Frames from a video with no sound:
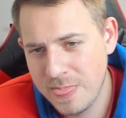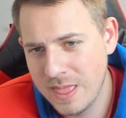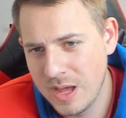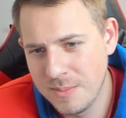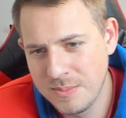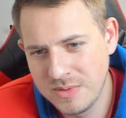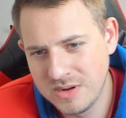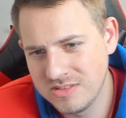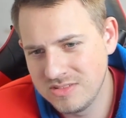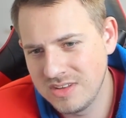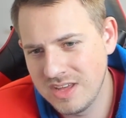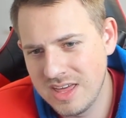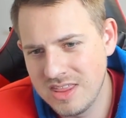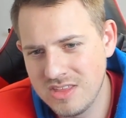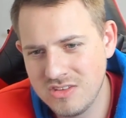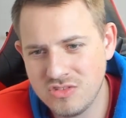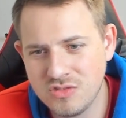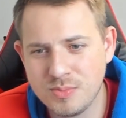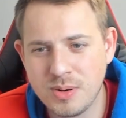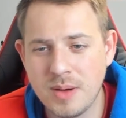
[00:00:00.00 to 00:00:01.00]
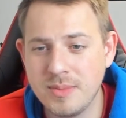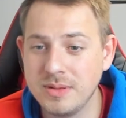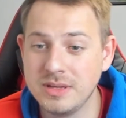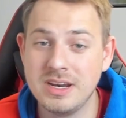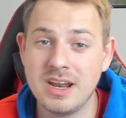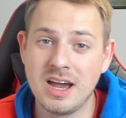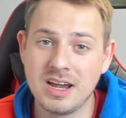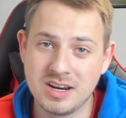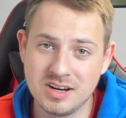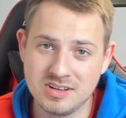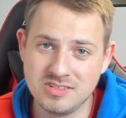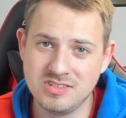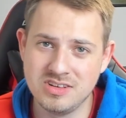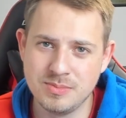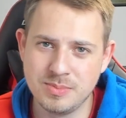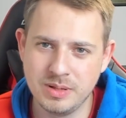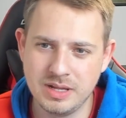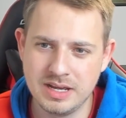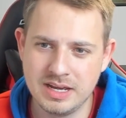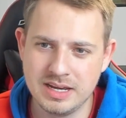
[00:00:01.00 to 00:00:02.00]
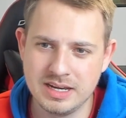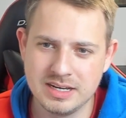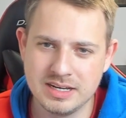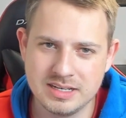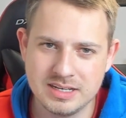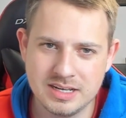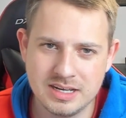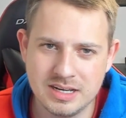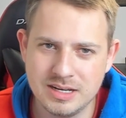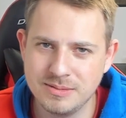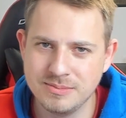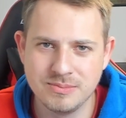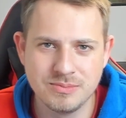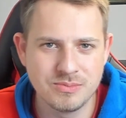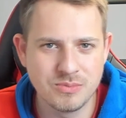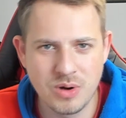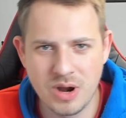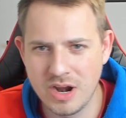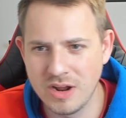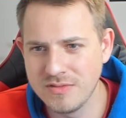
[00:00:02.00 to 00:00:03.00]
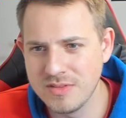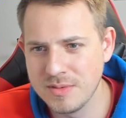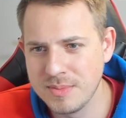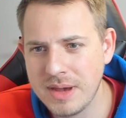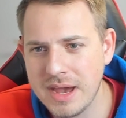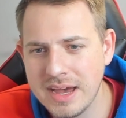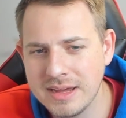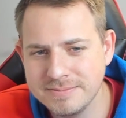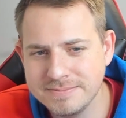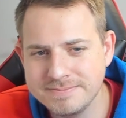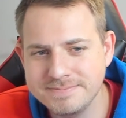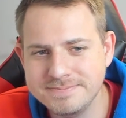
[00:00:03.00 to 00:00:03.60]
going to say this is probably not going to see play right off the bat.